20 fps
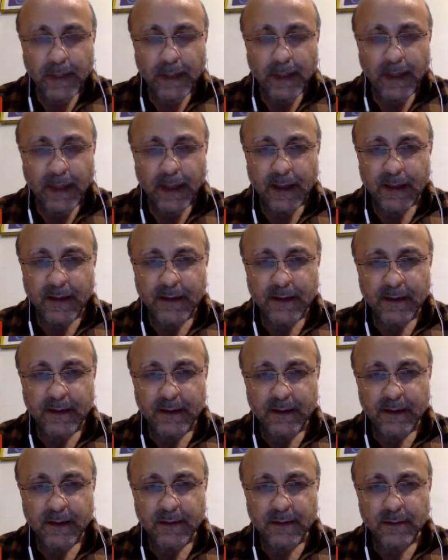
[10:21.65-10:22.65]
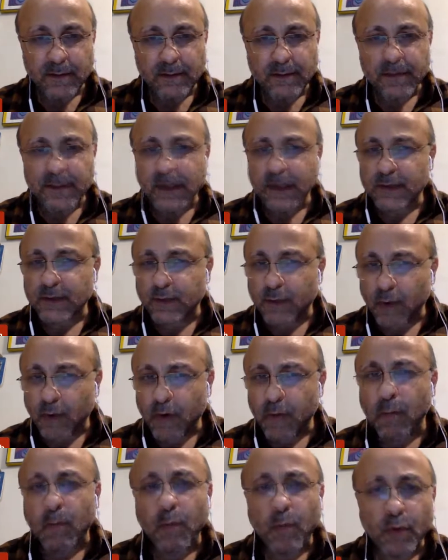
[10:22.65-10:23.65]
and that's
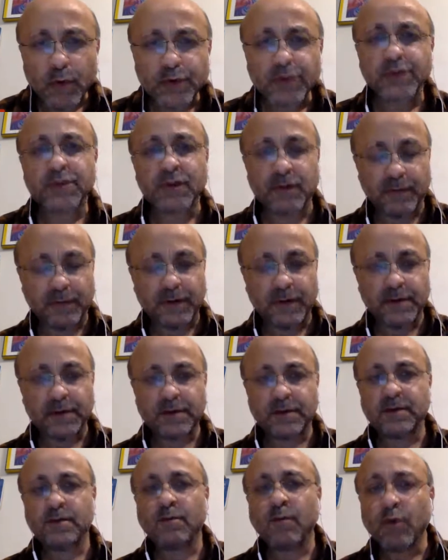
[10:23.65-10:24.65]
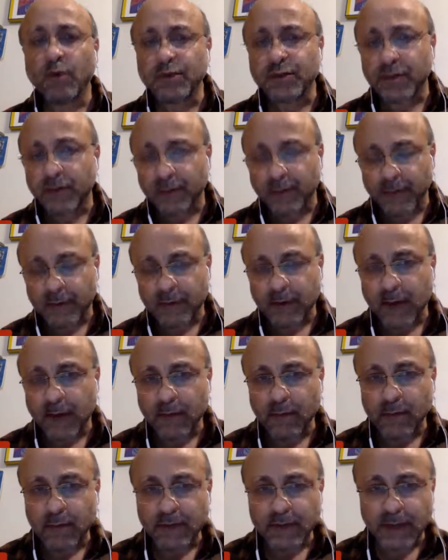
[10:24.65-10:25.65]
what most of us, I
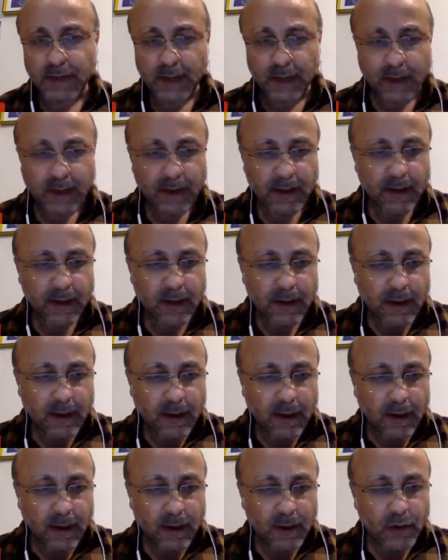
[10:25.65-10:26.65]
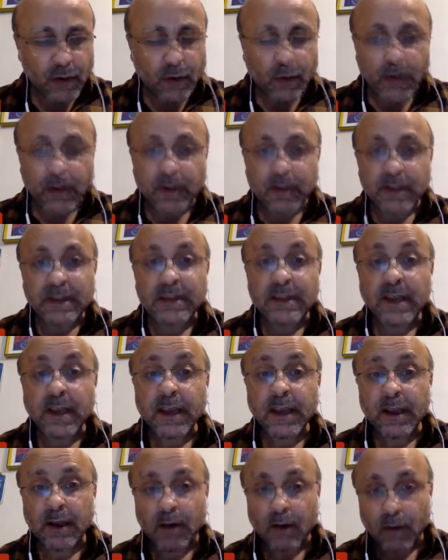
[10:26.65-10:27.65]
would say, don't even
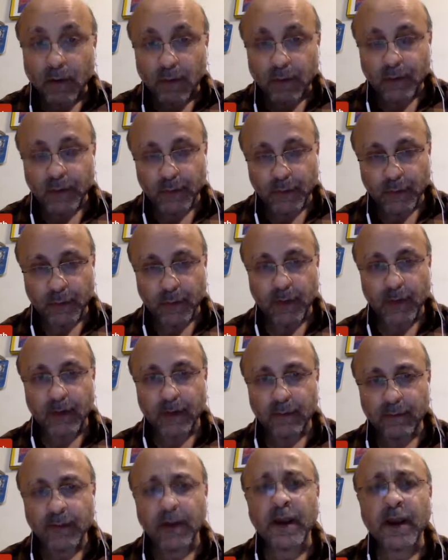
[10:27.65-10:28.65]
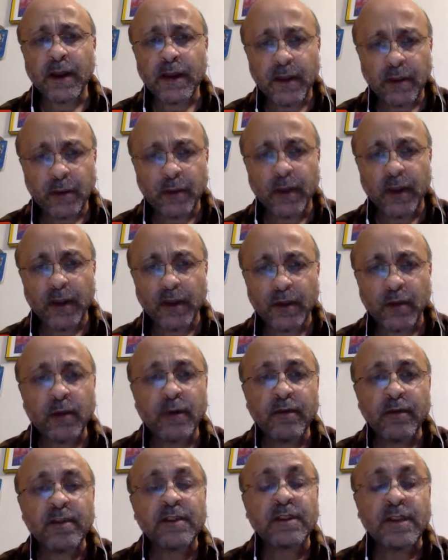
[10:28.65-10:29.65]
think of doing. Forget doing,
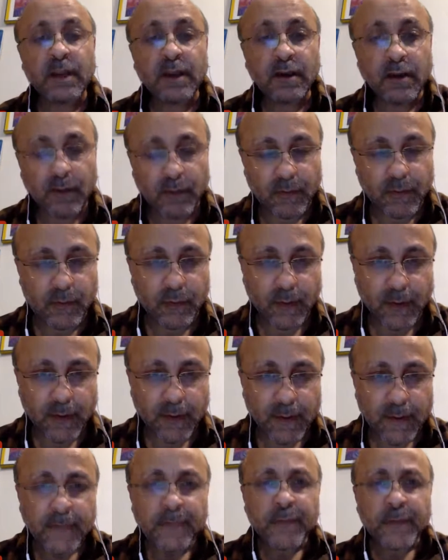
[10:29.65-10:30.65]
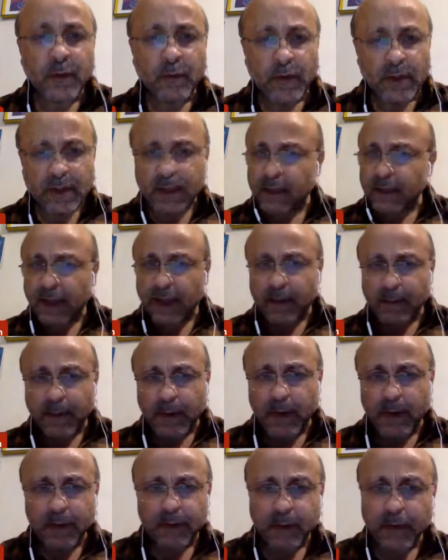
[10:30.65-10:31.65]
don't even think of doing. We think that
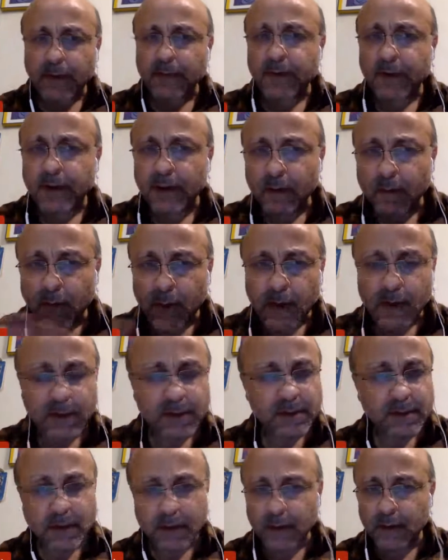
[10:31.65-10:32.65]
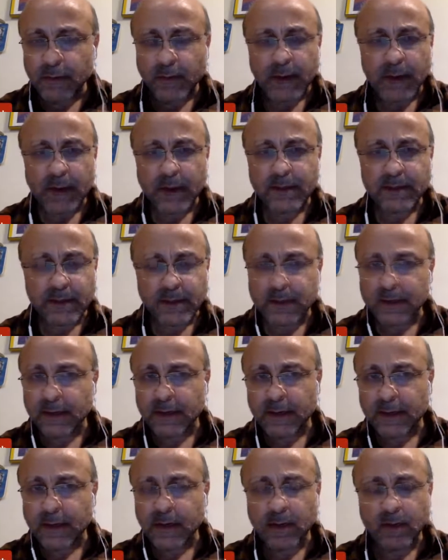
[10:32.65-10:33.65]
because we have written once and twice and
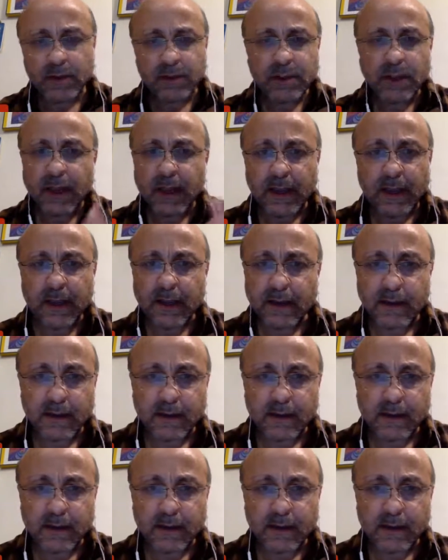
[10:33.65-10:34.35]
it looks like